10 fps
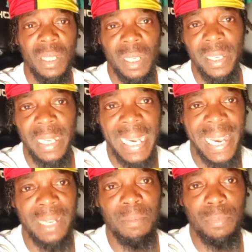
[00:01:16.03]
league
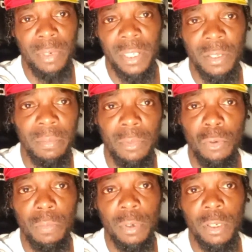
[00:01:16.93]
had Briz and
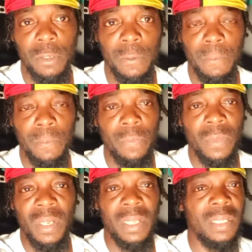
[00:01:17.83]
Mook
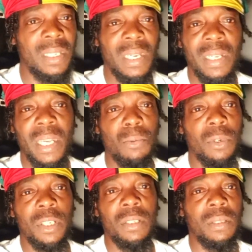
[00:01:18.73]
but DNA
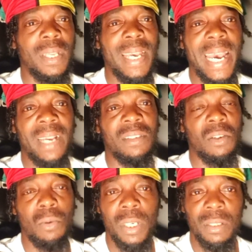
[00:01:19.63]
wouldn't ask the
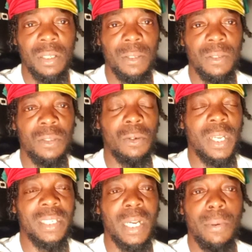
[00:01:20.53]
question. So
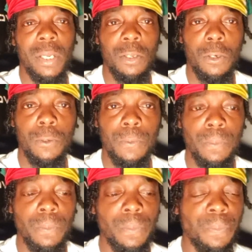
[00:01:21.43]
that's how I know
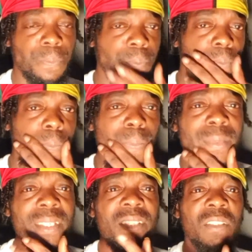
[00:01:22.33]

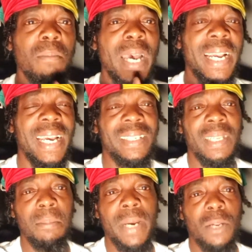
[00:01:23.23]
Smack has
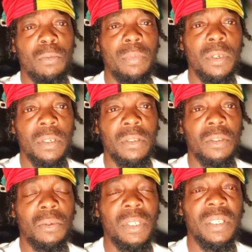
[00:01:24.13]
that battle book.
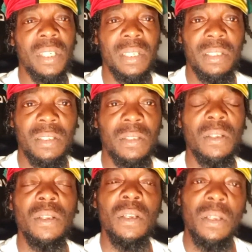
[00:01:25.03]
So he said
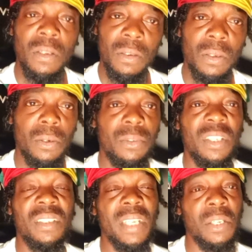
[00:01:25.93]
just, you know,
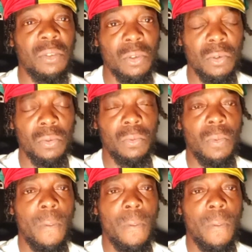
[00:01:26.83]
just stay tuned.